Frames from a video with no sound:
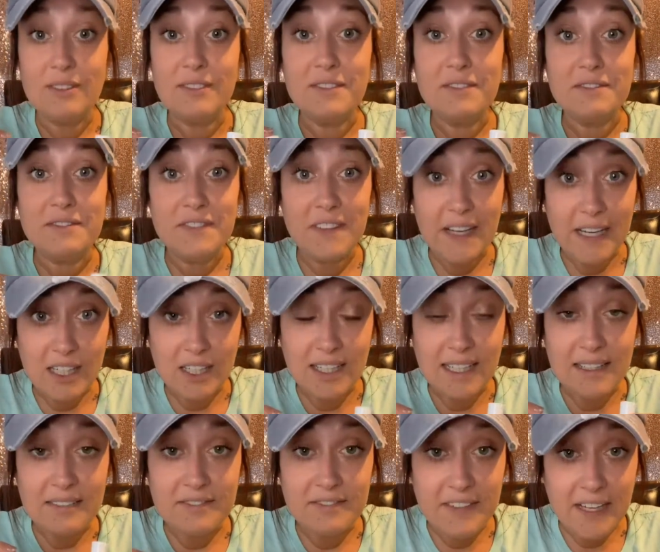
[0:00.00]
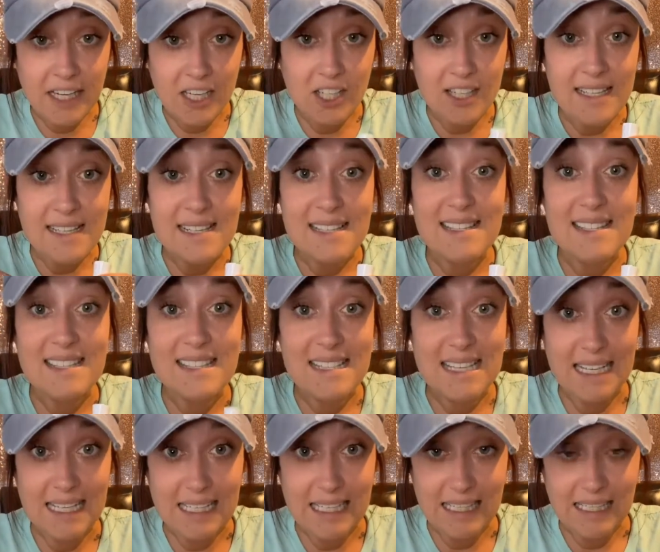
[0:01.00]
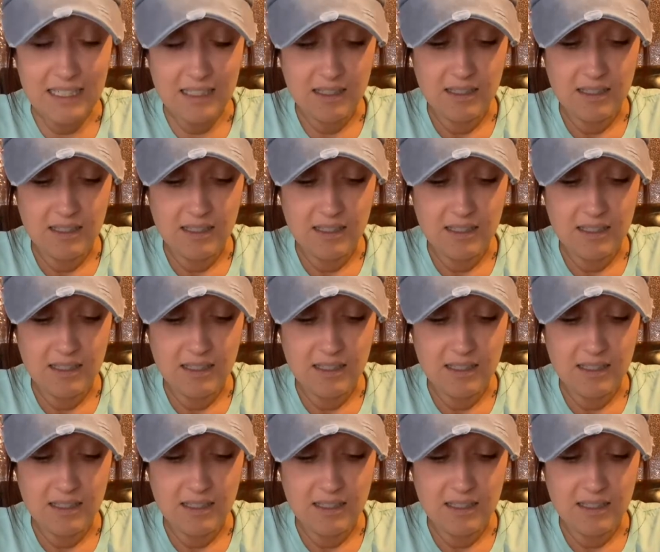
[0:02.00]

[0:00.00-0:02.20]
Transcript: very, very sticky.